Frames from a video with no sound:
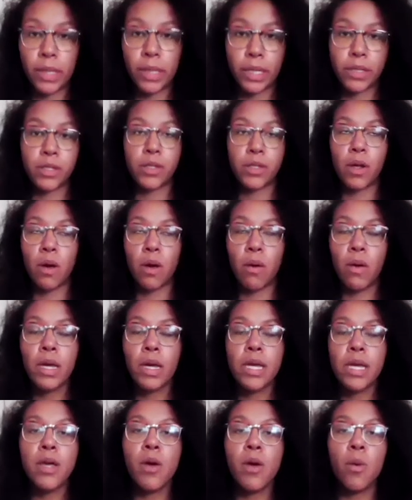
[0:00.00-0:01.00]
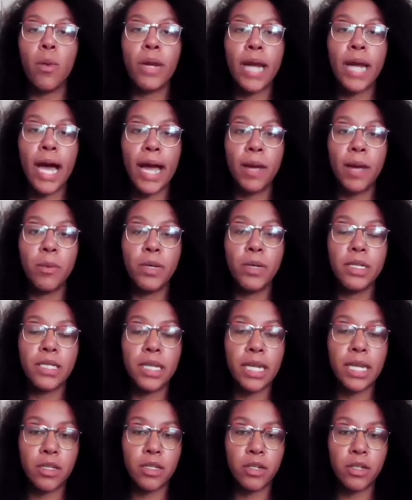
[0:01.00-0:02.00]
So when I was an
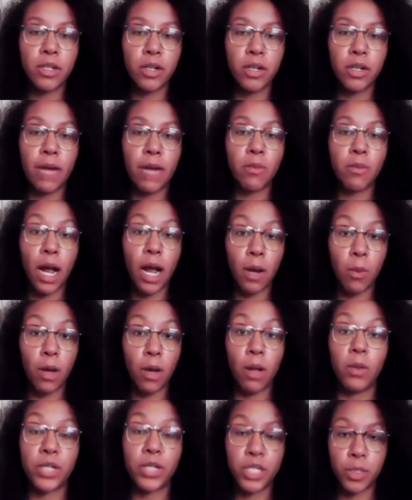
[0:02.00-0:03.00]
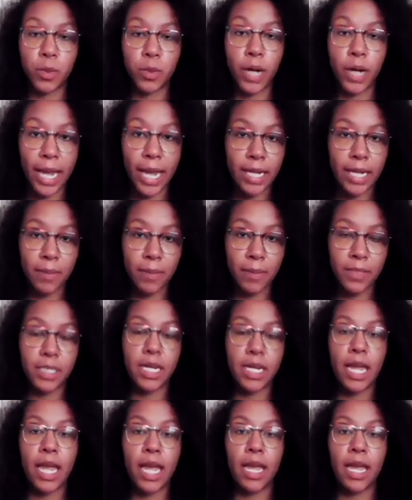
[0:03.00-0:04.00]
intern at Rockwell, which is where I ended up
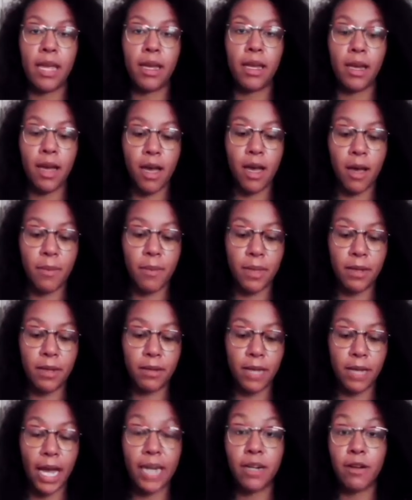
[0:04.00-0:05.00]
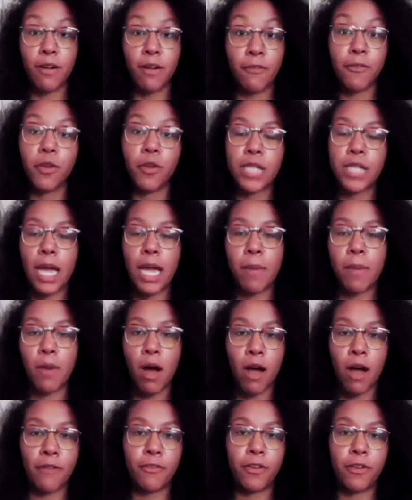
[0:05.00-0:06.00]
staying, and got a full-time
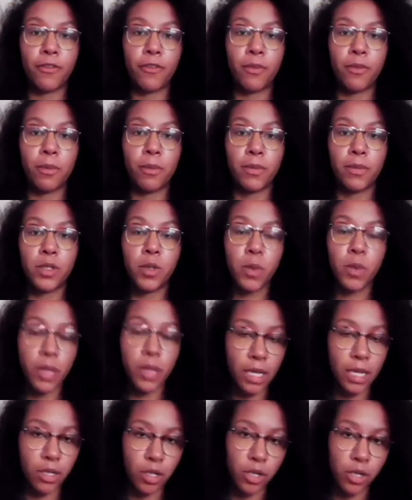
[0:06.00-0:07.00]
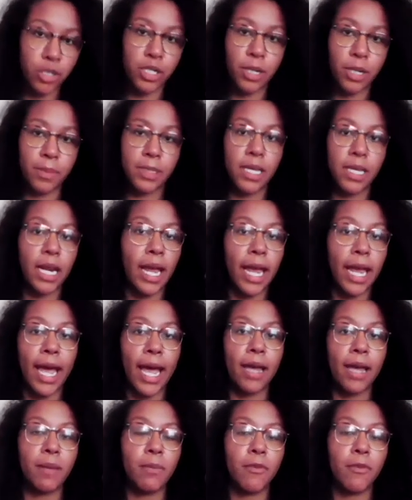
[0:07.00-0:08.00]
offer from 2 of the internships that I
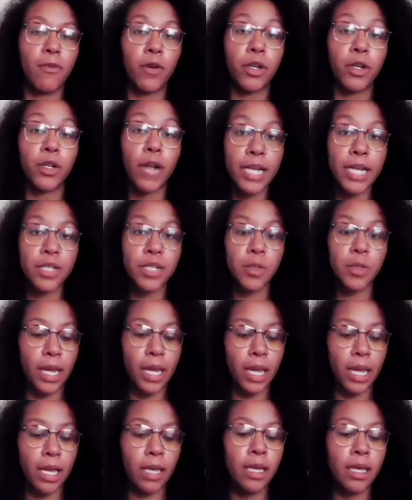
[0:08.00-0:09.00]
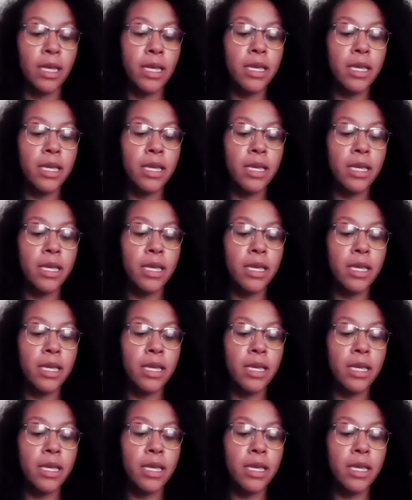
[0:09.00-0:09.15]
had before graduating,